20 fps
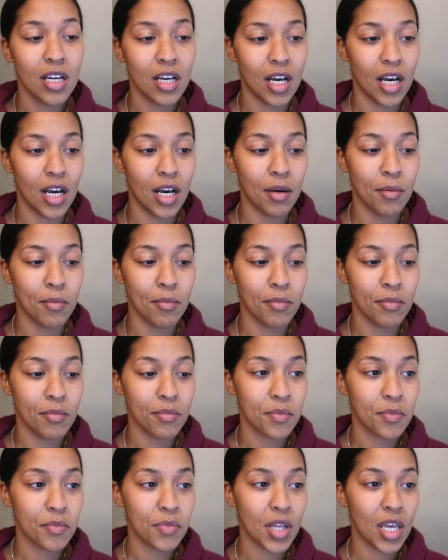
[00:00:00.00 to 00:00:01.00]

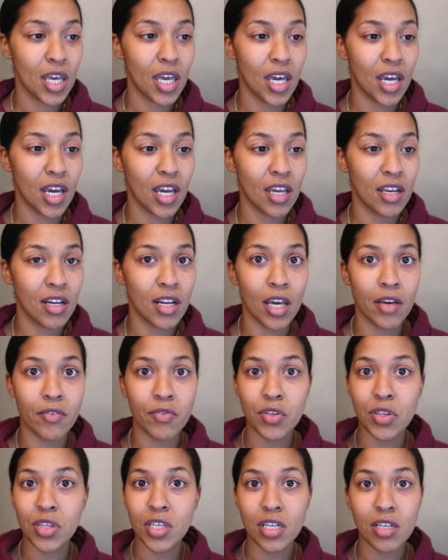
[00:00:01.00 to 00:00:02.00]
and
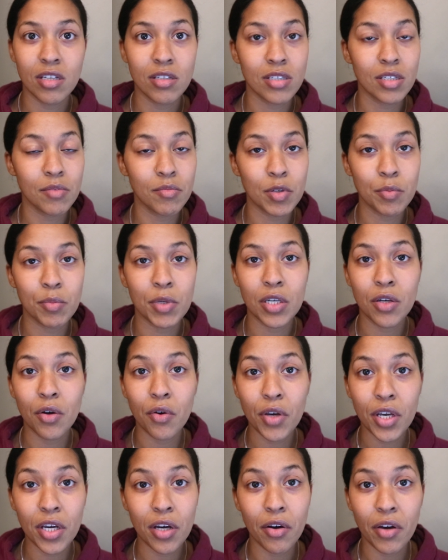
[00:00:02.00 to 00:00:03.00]
everything seemed to be
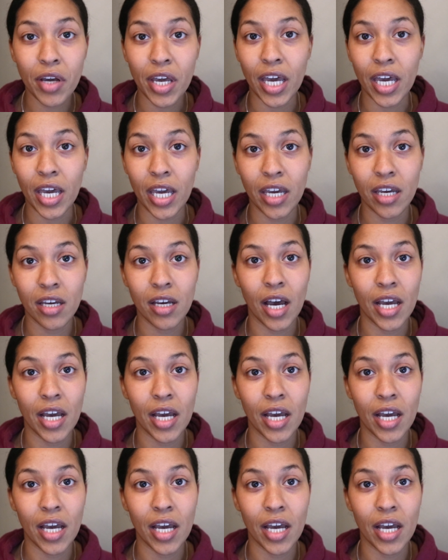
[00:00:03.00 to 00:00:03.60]
going okay.